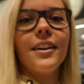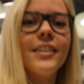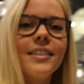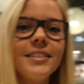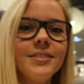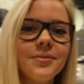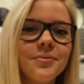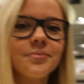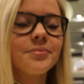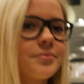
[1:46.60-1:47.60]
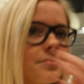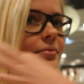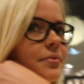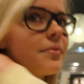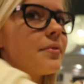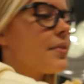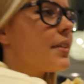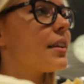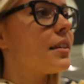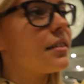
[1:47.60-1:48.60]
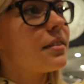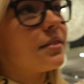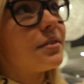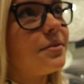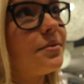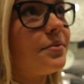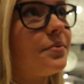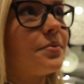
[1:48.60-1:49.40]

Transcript: Aaron? Yeah, and the top that Amy's got, yeah,